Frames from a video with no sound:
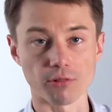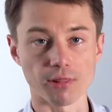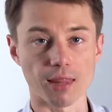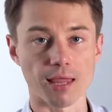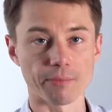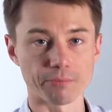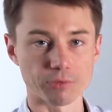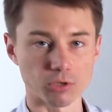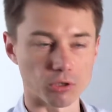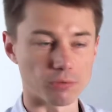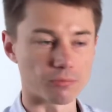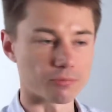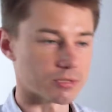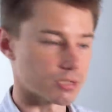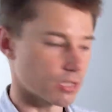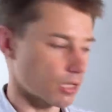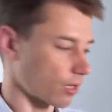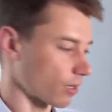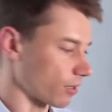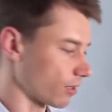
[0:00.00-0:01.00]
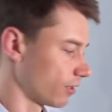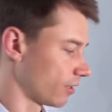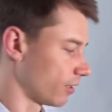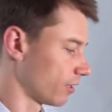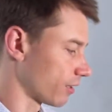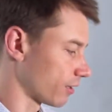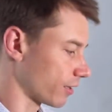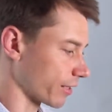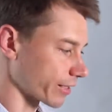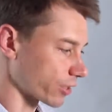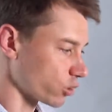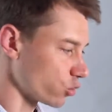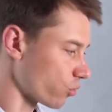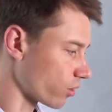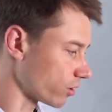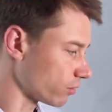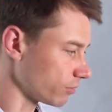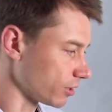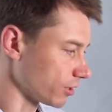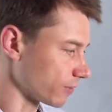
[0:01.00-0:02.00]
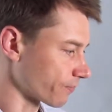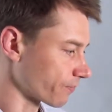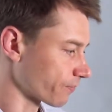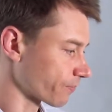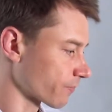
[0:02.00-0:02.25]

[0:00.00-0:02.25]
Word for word: laptops like you and me.